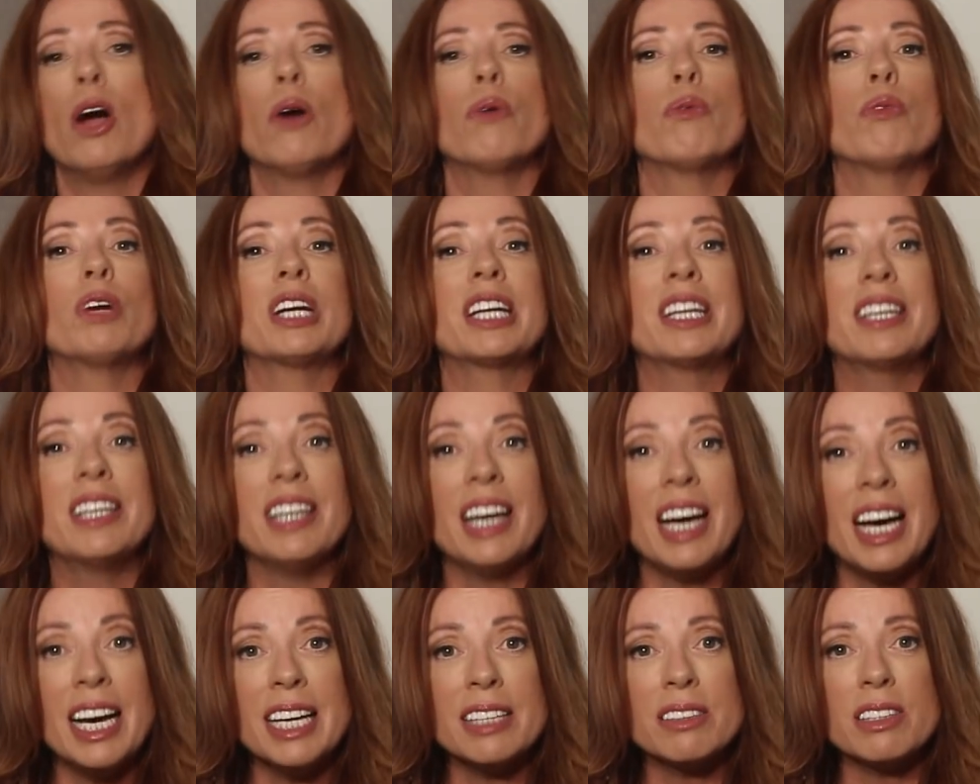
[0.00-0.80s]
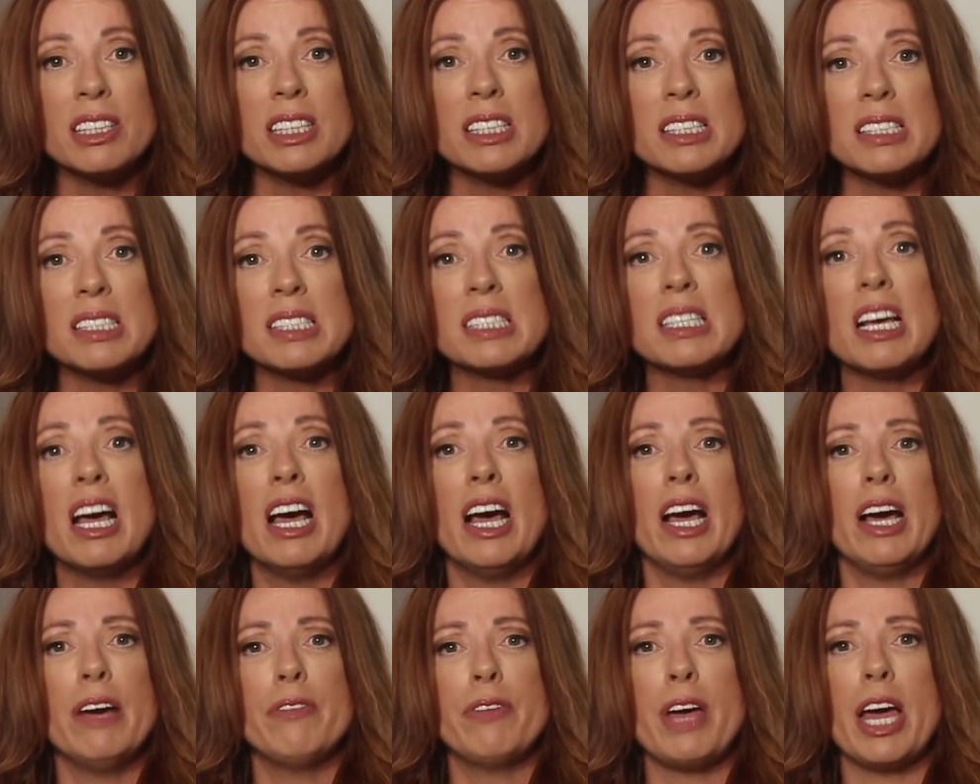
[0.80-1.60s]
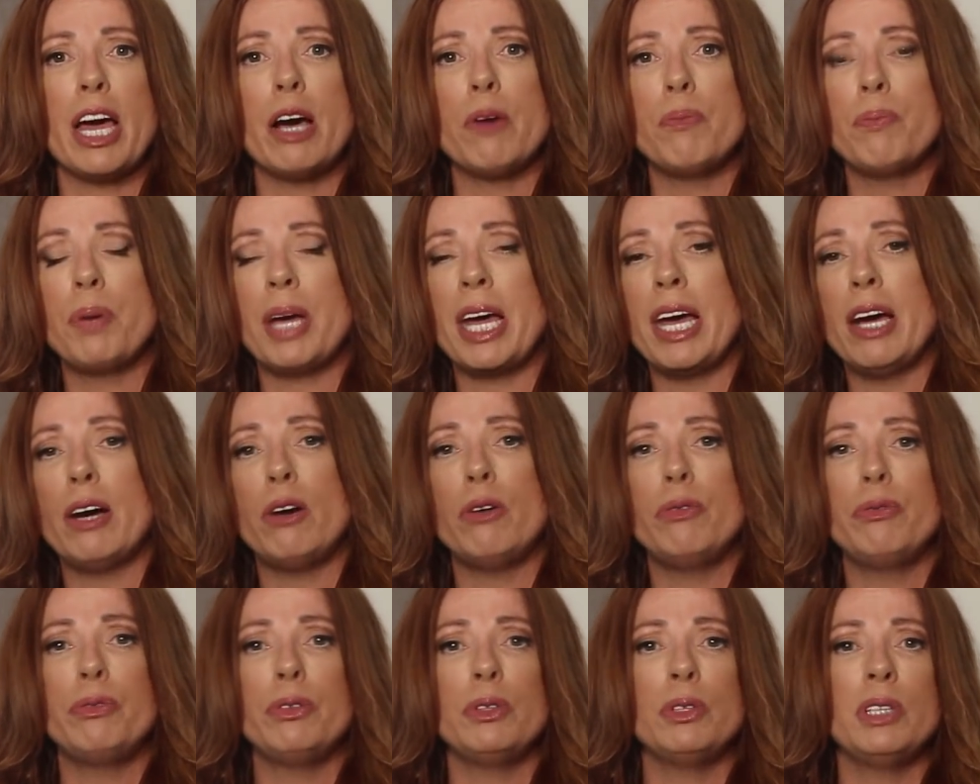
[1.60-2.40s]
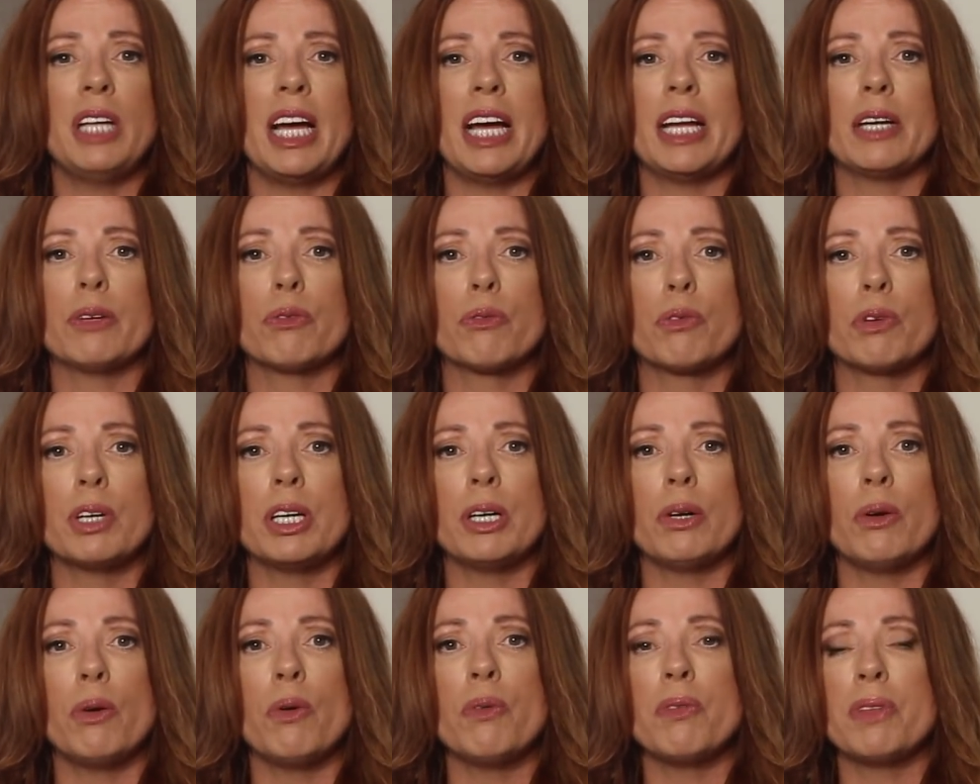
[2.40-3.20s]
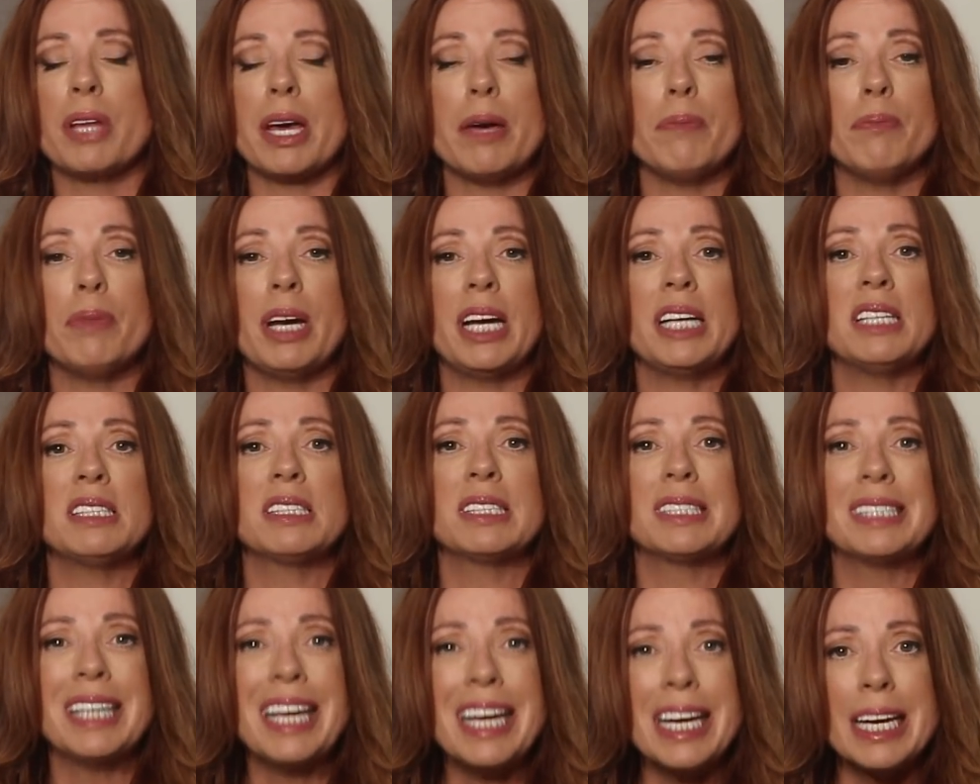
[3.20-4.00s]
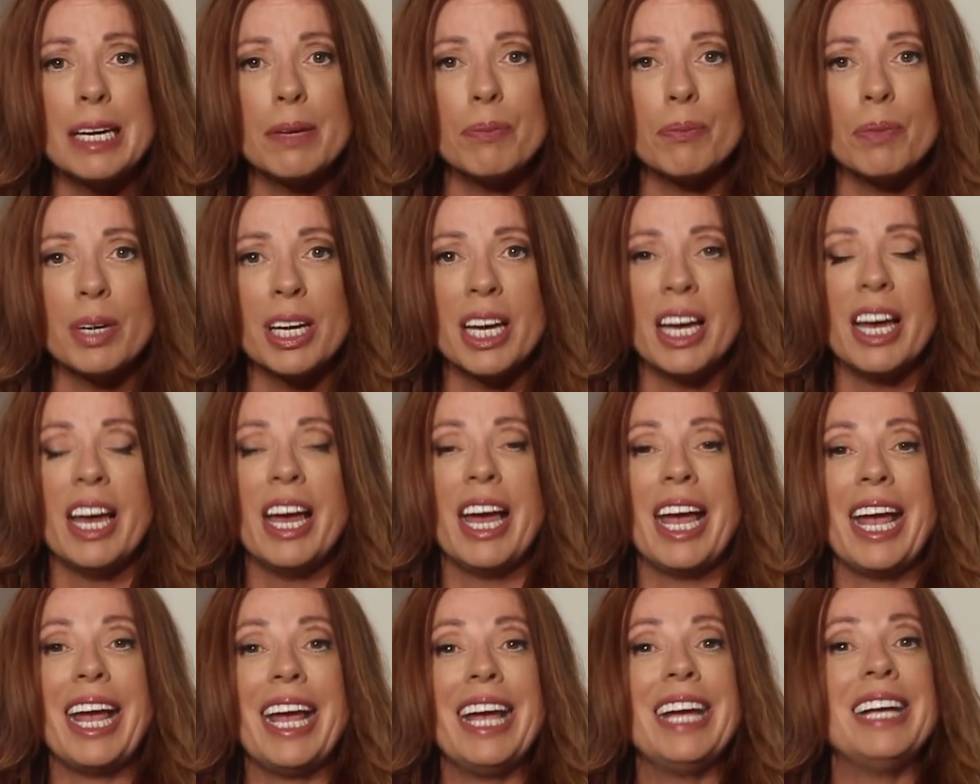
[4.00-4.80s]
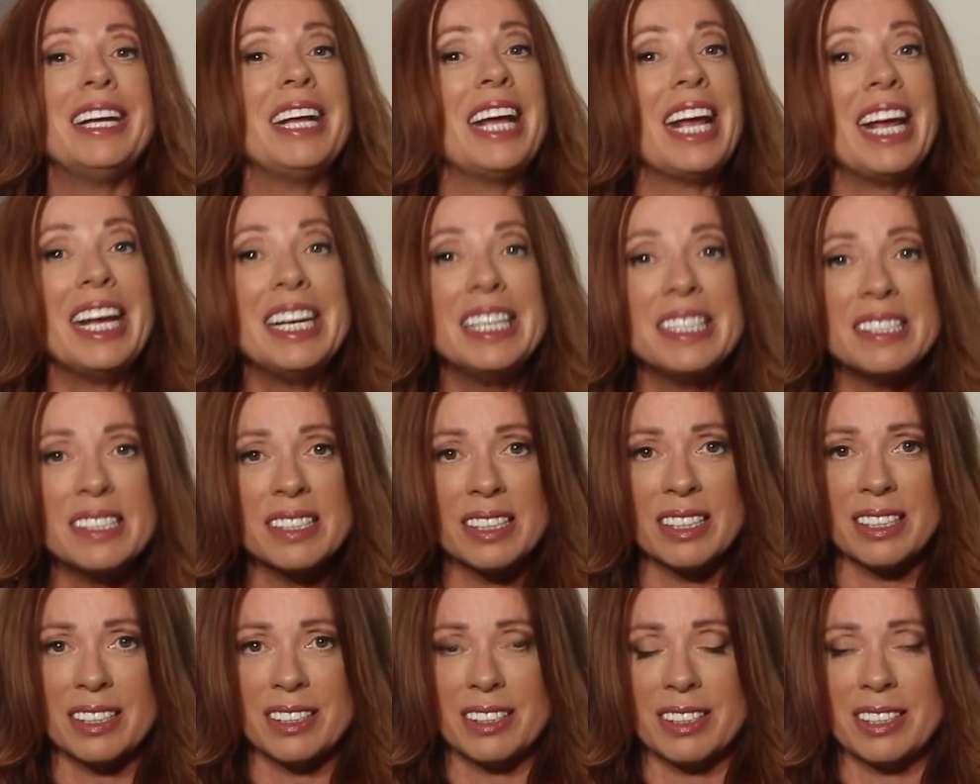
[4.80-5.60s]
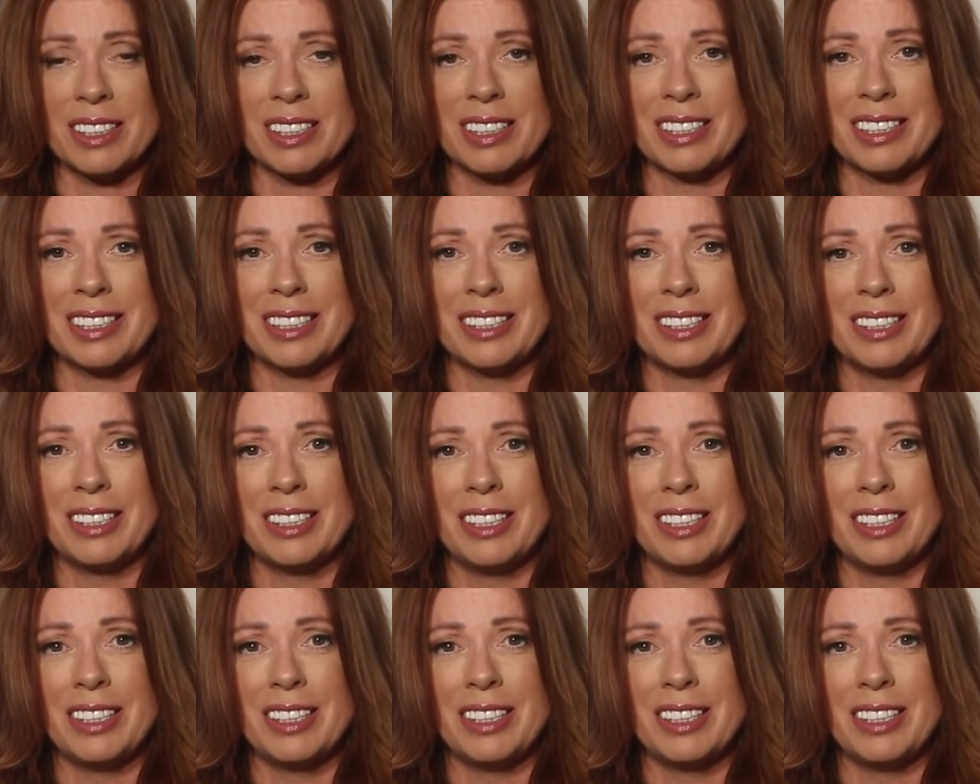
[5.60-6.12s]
regardless of how powerful and real that may seem. It isn't.